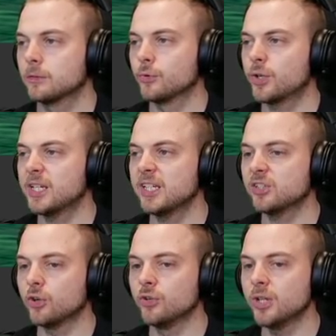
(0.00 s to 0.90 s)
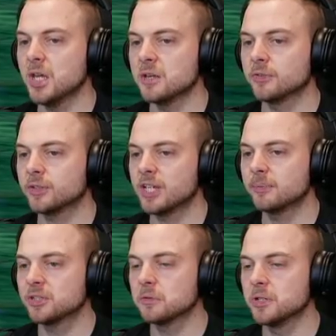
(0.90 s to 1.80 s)
Rookidee's unnerve. Your team
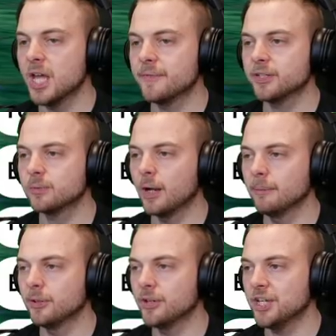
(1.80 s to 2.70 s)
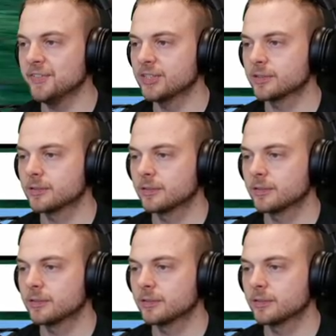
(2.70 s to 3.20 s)
is too nervous. What? I'm not nervous.